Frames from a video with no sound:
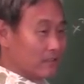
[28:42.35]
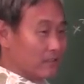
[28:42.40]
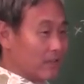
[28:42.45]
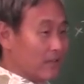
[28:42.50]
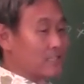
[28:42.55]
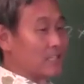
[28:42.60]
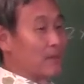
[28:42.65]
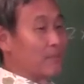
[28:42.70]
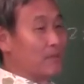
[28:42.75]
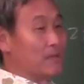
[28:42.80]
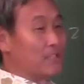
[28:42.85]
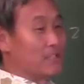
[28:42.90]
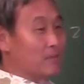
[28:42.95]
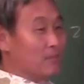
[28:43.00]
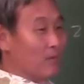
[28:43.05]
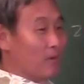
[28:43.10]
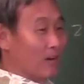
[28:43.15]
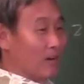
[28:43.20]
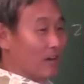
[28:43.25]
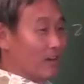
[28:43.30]
Except
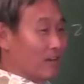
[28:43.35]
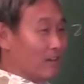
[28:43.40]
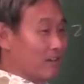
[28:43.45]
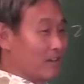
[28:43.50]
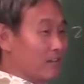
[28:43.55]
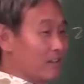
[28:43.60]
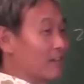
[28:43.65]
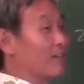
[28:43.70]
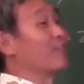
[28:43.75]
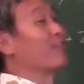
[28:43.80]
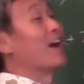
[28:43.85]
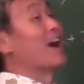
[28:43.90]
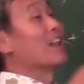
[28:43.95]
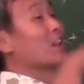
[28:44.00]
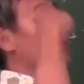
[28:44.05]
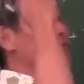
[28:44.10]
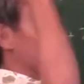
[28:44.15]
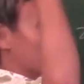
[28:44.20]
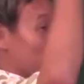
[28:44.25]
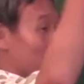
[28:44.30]
Ichimura, the
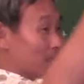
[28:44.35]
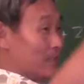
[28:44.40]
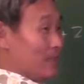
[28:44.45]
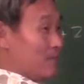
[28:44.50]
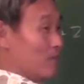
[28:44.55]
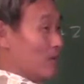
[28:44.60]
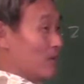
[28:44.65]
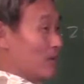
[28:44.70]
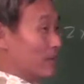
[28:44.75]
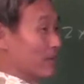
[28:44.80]
following Monday